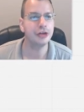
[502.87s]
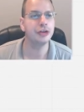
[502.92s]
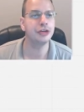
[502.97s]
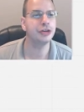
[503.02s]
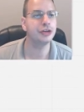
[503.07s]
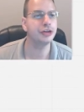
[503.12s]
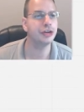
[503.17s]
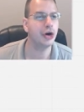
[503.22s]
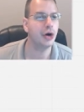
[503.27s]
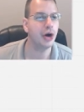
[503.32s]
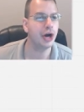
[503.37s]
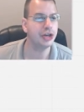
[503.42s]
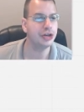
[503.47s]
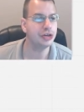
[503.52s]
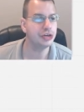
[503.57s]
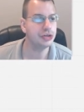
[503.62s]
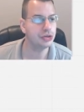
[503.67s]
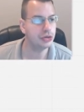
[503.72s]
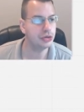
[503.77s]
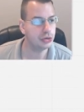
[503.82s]
So I
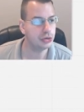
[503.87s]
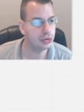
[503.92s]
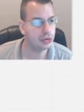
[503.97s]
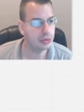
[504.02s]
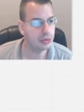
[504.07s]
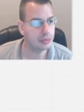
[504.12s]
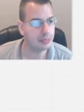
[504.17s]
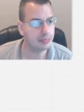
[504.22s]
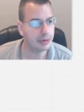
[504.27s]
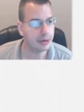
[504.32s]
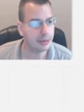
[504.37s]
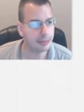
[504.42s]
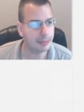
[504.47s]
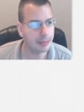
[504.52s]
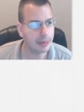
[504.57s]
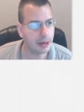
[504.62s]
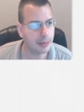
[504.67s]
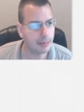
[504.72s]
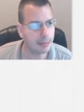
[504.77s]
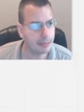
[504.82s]
do bum,
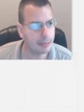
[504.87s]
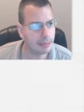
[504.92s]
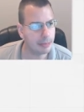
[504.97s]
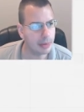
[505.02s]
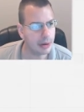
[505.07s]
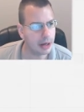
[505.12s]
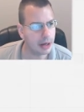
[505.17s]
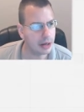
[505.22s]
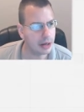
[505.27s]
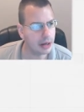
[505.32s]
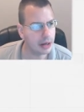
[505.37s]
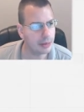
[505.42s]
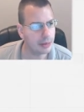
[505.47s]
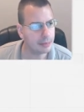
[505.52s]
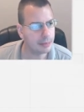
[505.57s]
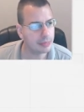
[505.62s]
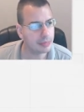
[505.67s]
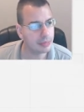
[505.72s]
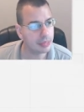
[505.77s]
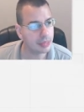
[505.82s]
bum,
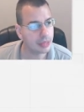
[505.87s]
bum,